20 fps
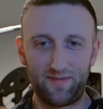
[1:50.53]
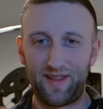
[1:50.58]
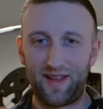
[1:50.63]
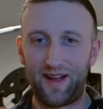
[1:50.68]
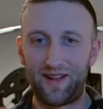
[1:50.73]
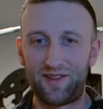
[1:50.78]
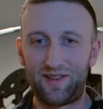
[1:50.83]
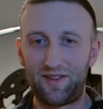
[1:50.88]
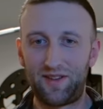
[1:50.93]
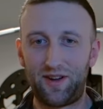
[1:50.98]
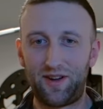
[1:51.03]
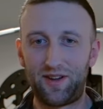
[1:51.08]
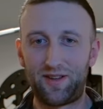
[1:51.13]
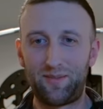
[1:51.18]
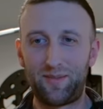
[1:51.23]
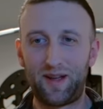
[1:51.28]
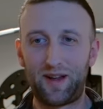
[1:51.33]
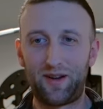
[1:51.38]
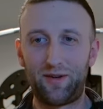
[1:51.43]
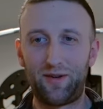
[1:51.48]
that's its
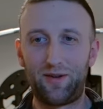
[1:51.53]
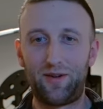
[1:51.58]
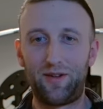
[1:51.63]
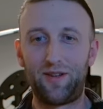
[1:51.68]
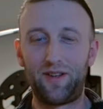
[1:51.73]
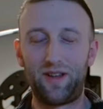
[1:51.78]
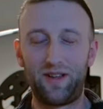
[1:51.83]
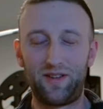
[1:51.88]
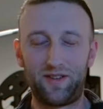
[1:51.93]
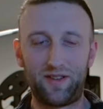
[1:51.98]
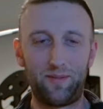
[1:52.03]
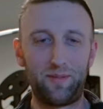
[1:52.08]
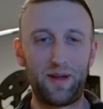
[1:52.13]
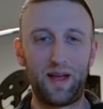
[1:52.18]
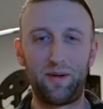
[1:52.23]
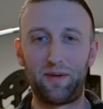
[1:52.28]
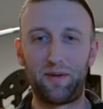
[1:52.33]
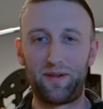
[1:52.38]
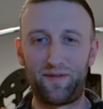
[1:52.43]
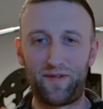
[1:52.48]
ultimate goal, is to be
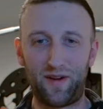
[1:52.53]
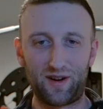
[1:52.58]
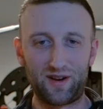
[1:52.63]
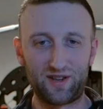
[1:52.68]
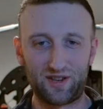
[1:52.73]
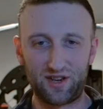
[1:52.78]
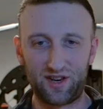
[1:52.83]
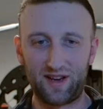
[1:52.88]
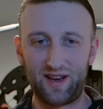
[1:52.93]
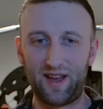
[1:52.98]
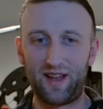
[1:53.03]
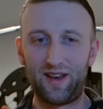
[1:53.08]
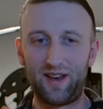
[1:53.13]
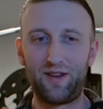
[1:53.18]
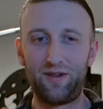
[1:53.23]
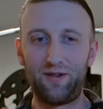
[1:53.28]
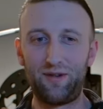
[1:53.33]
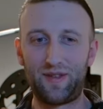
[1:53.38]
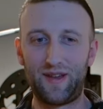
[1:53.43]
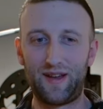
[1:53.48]
able to function and
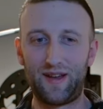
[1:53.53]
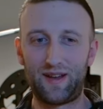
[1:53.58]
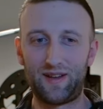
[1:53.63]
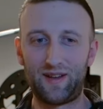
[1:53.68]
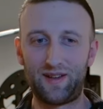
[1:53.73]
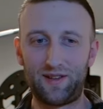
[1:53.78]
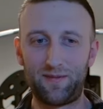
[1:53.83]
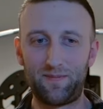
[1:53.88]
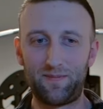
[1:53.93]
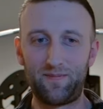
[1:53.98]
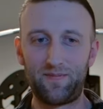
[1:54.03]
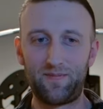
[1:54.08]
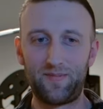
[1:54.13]
do things.